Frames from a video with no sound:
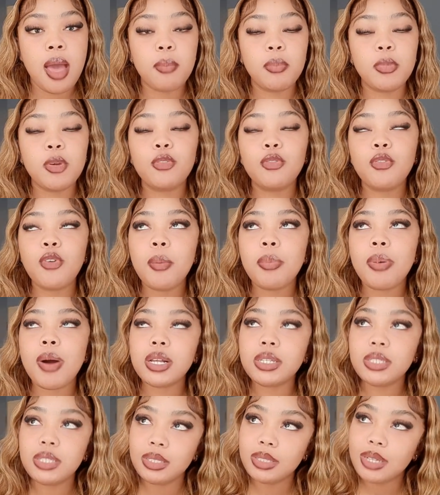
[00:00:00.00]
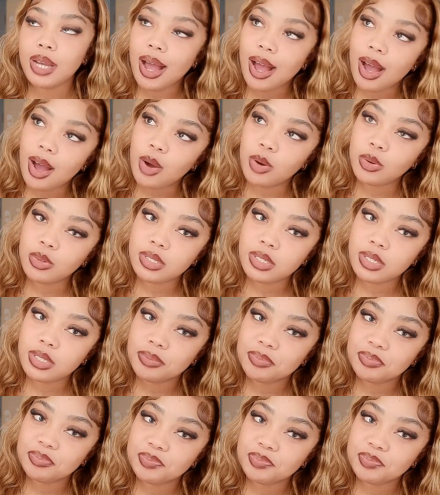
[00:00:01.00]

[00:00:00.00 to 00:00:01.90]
Before passing out